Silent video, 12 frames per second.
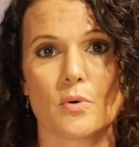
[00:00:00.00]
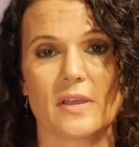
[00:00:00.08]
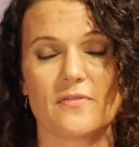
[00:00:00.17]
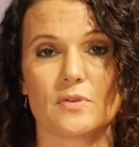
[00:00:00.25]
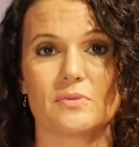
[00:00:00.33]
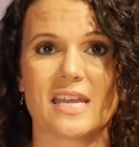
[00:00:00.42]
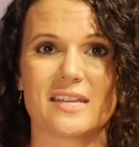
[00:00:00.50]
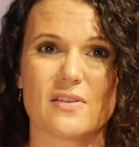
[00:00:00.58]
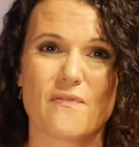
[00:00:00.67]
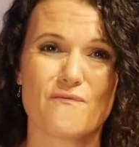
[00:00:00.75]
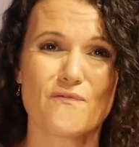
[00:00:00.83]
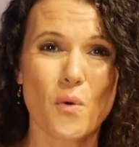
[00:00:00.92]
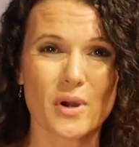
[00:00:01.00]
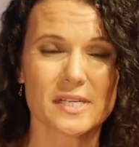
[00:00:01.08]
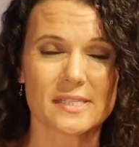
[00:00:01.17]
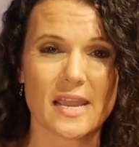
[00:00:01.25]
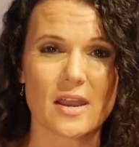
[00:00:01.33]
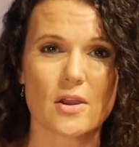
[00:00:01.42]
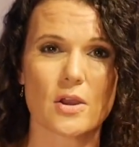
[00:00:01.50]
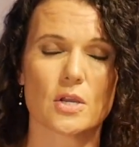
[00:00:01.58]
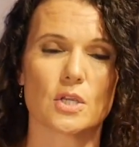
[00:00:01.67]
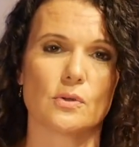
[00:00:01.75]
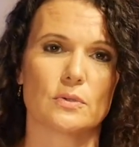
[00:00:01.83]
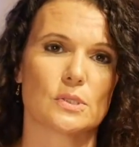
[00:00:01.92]
If you tend to force air,
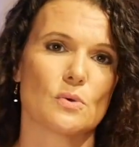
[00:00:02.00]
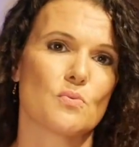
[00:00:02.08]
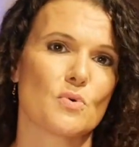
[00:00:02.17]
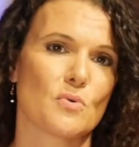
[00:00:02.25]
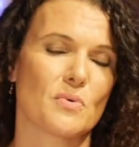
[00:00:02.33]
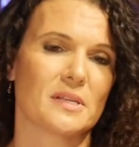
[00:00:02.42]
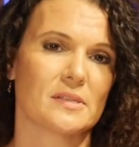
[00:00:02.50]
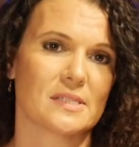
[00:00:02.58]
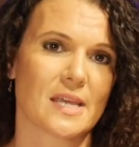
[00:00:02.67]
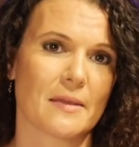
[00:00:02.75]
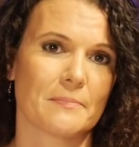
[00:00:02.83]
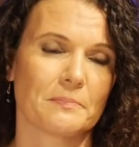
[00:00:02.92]
use the woo instead.